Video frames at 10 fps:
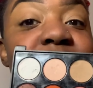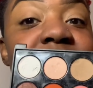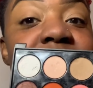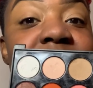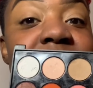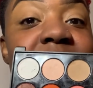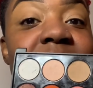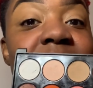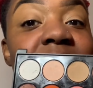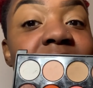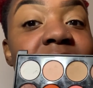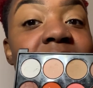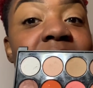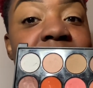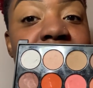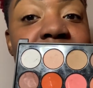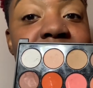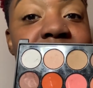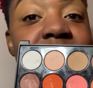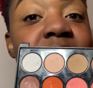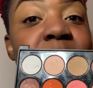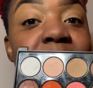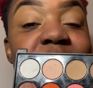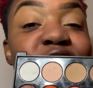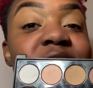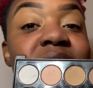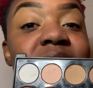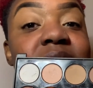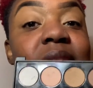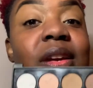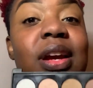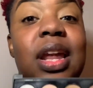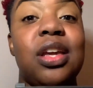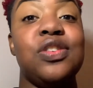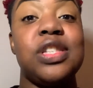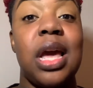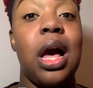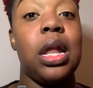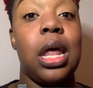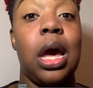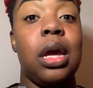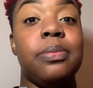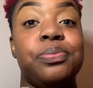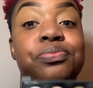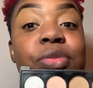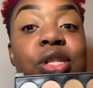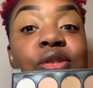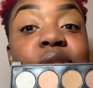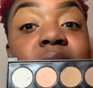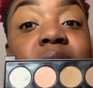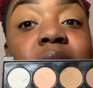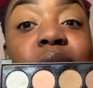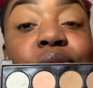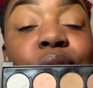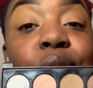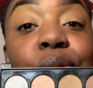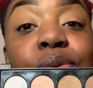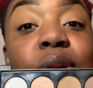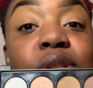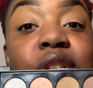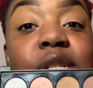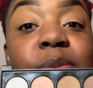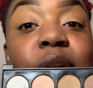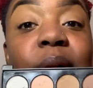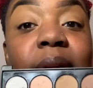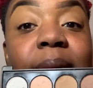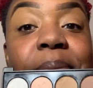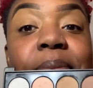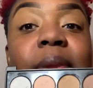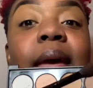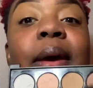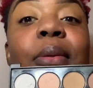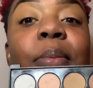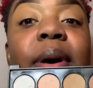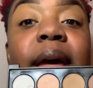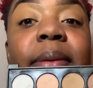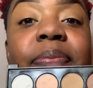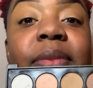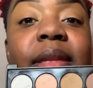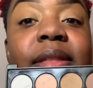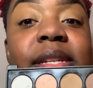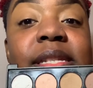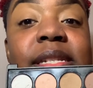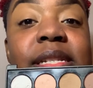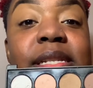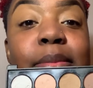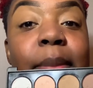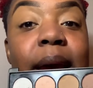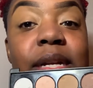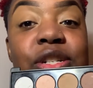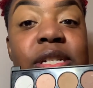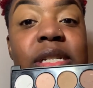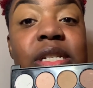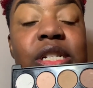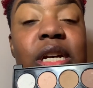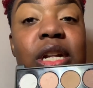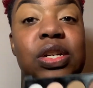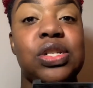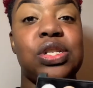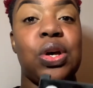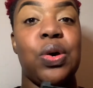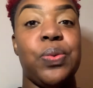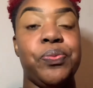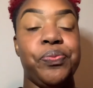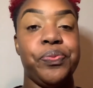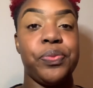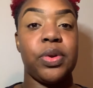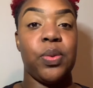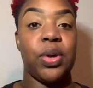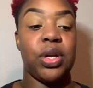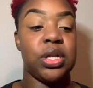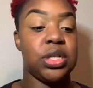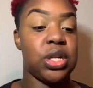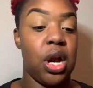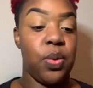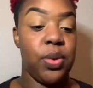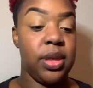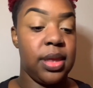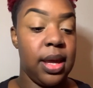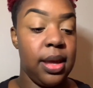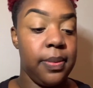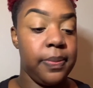can see, this is gonna be my transition color, and I use it a lot. As you can see, a little hole. Don't judge me, okay? But this is my transition color, so I'm gonna start with that.